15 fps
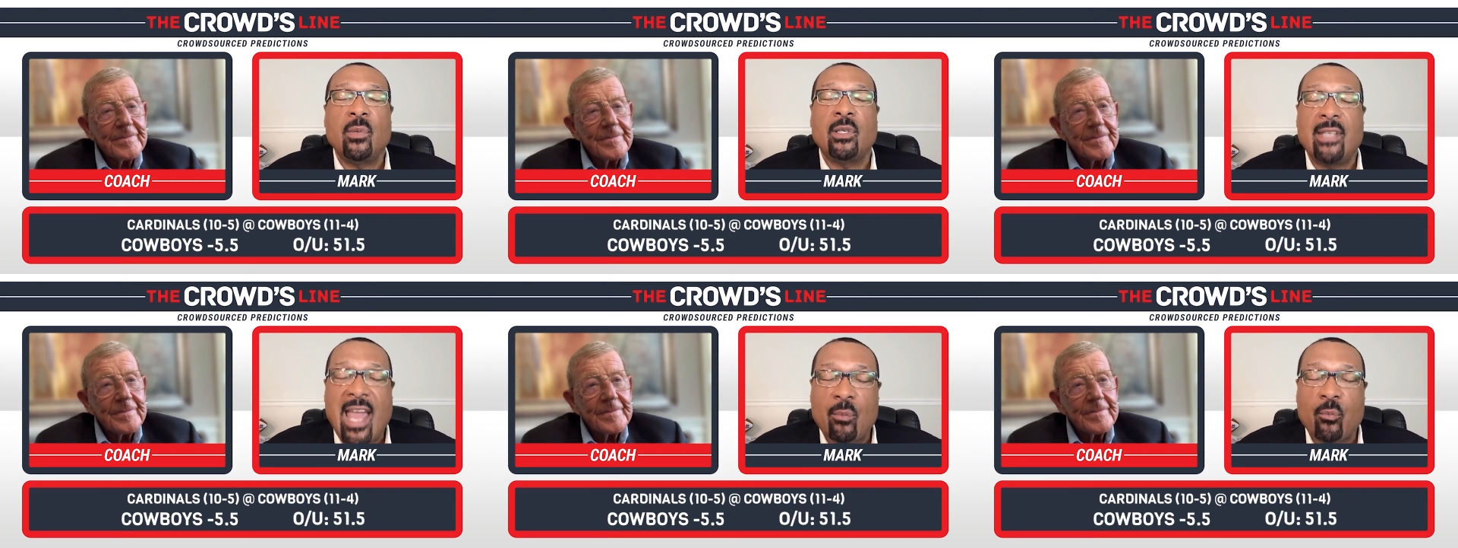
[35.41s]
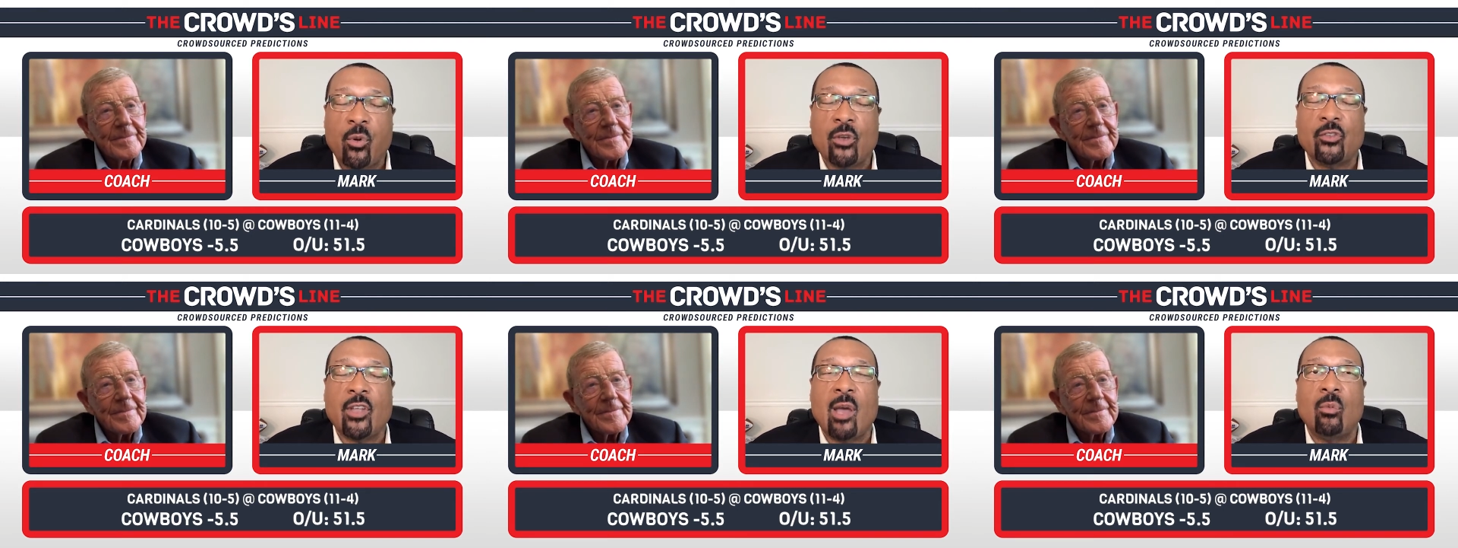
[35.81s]
Speaker 1: but
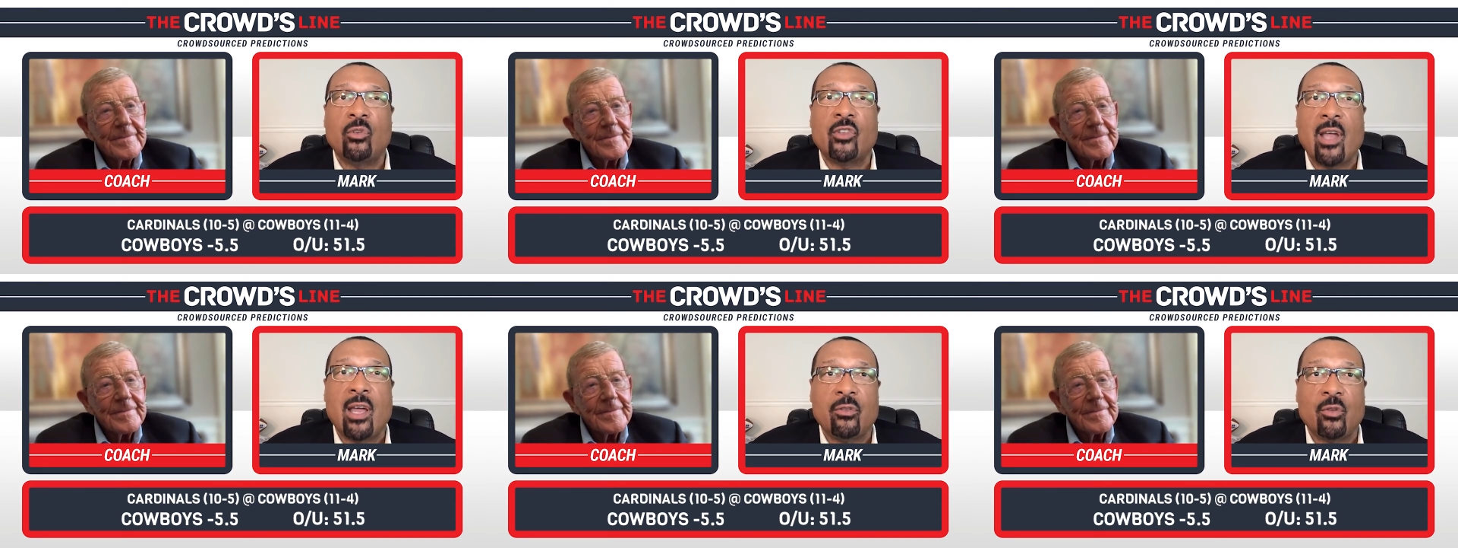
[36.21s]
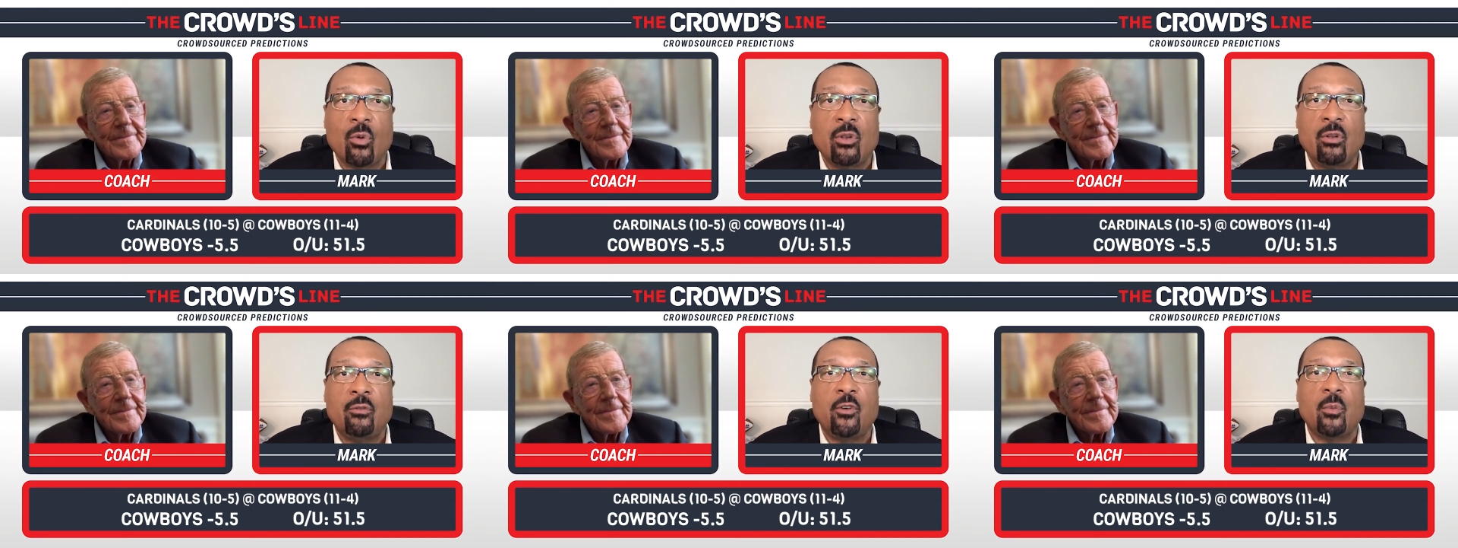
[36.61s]
Dak Prescott was on
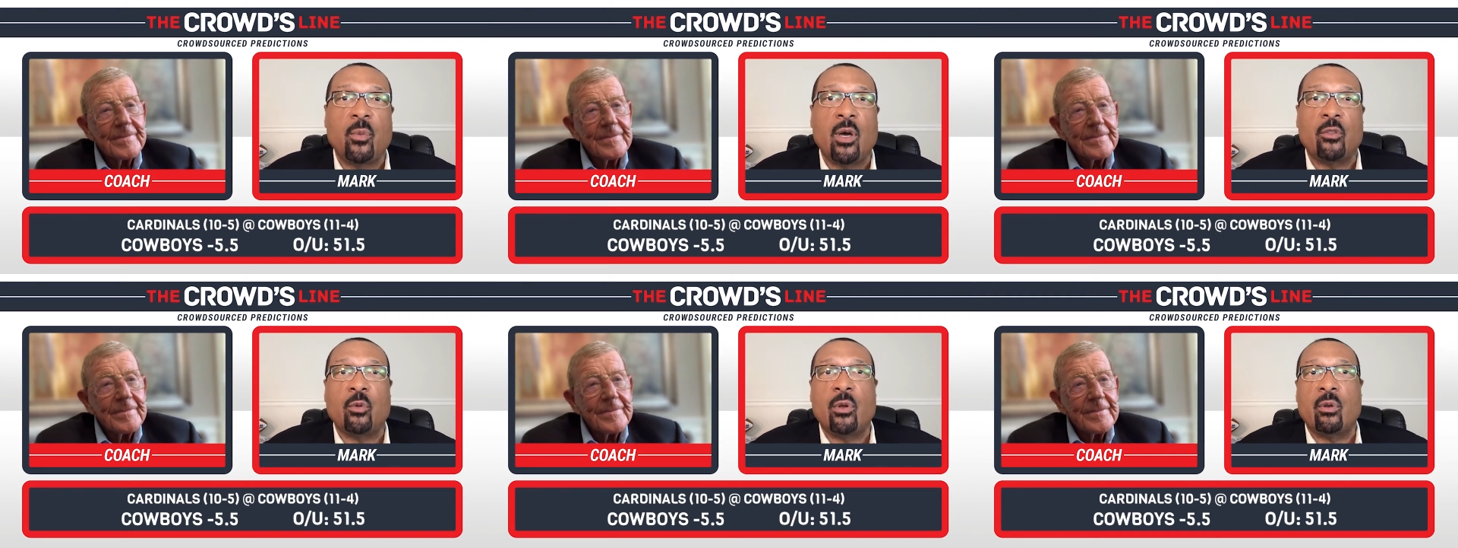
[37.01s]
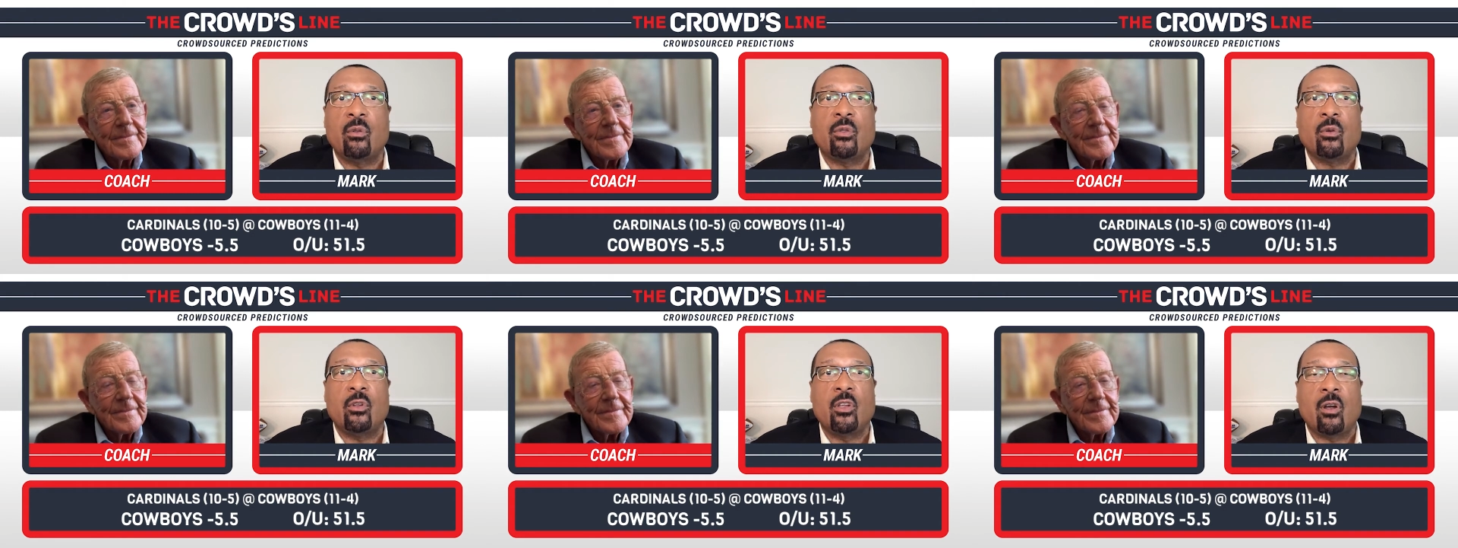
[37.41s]
throwing the football
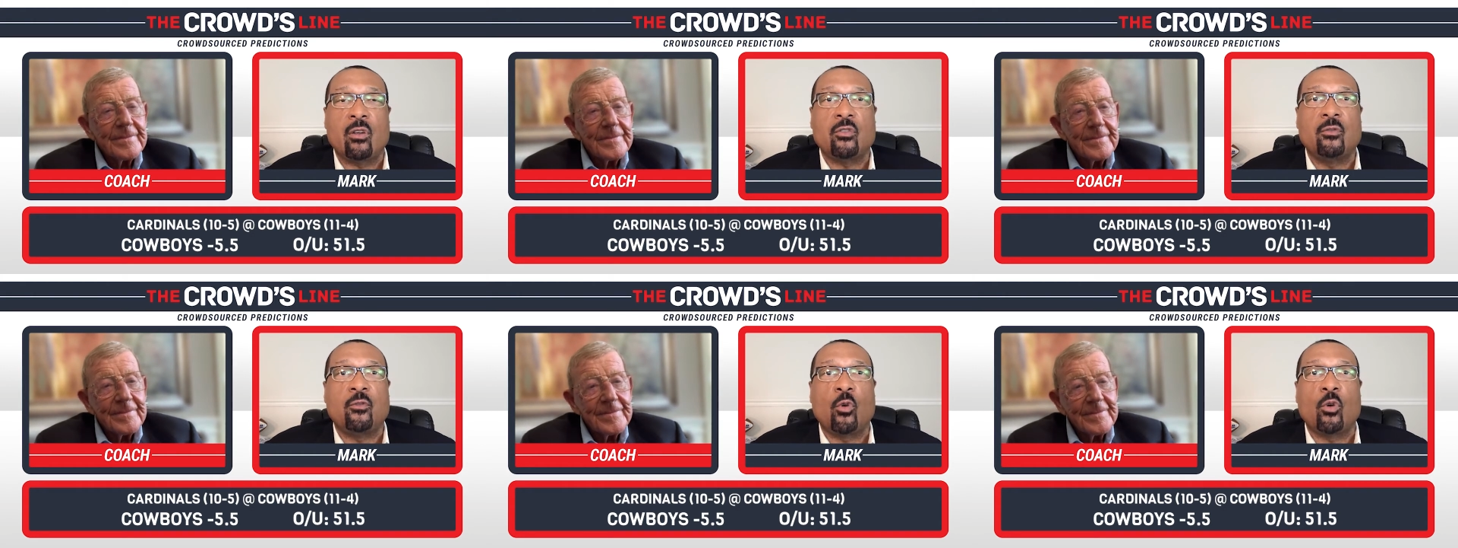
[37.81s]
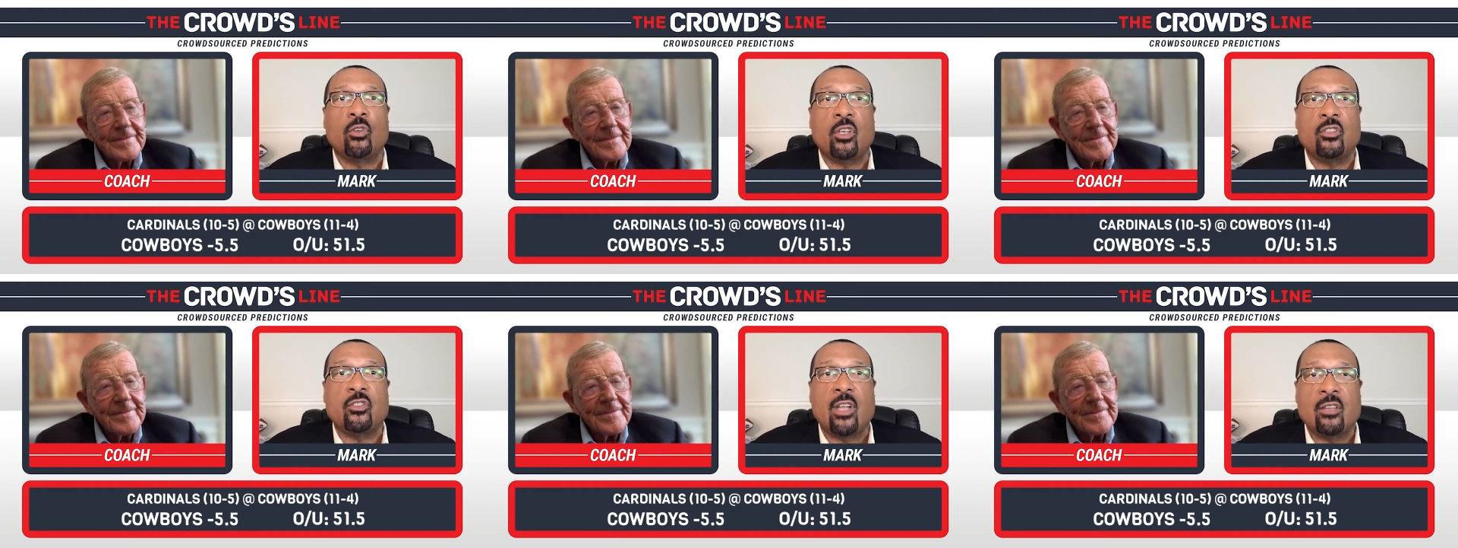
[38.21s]
330 yards and
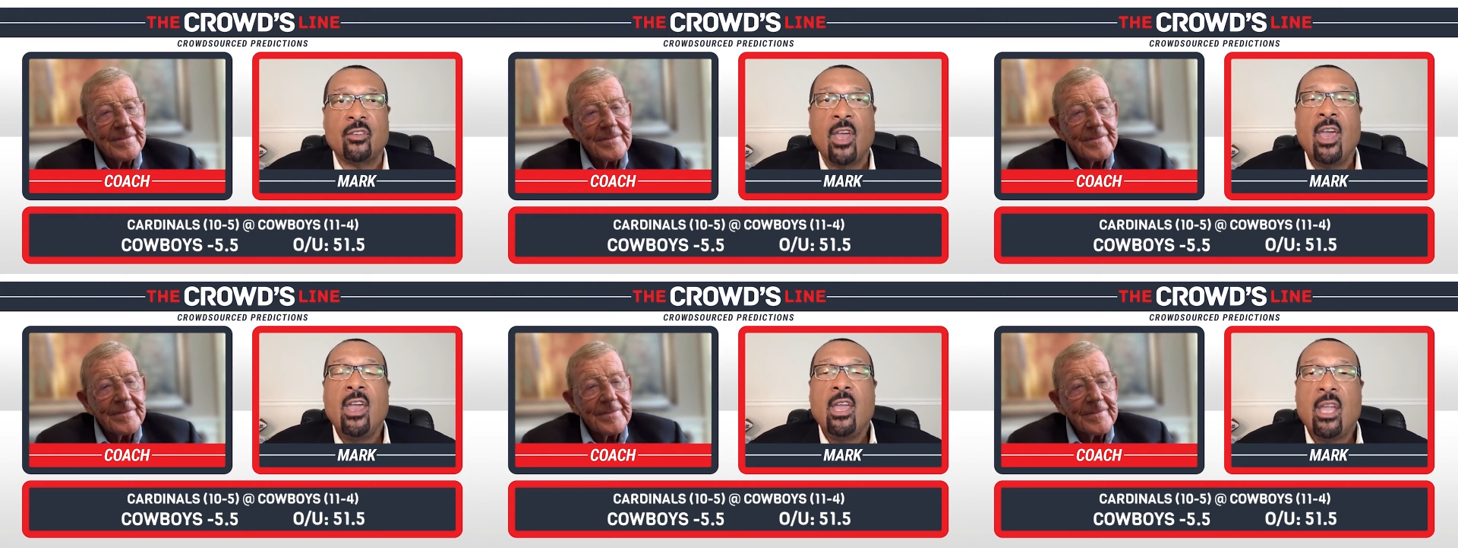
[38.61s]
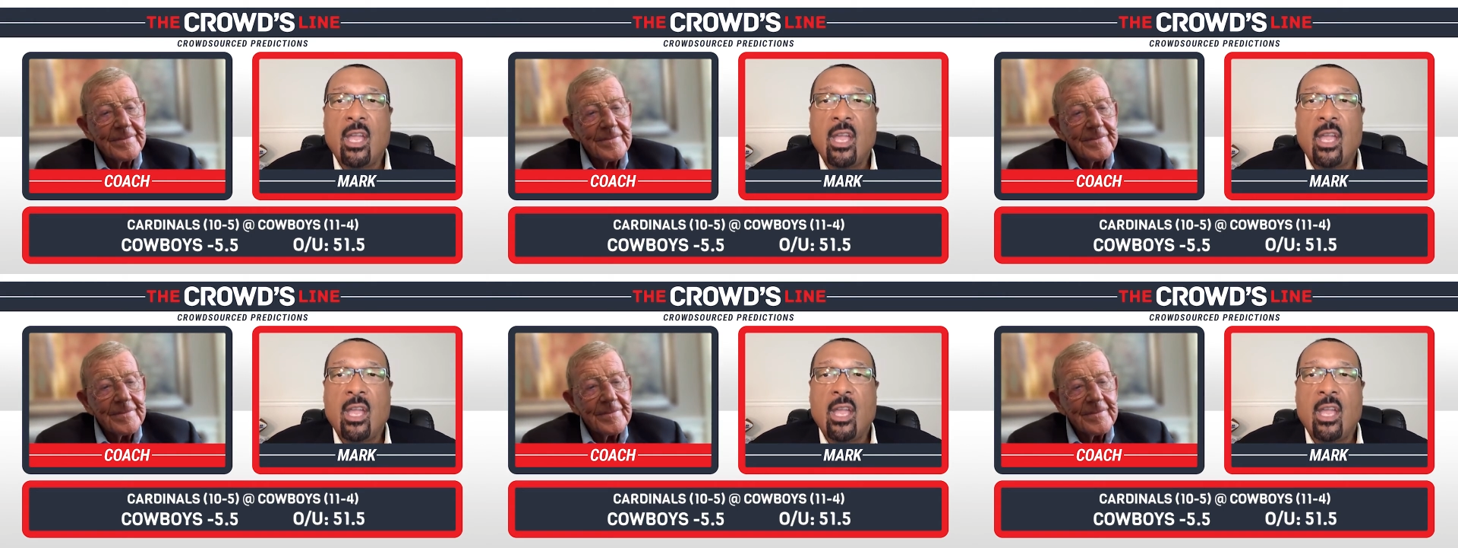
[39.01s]
four touchdowns.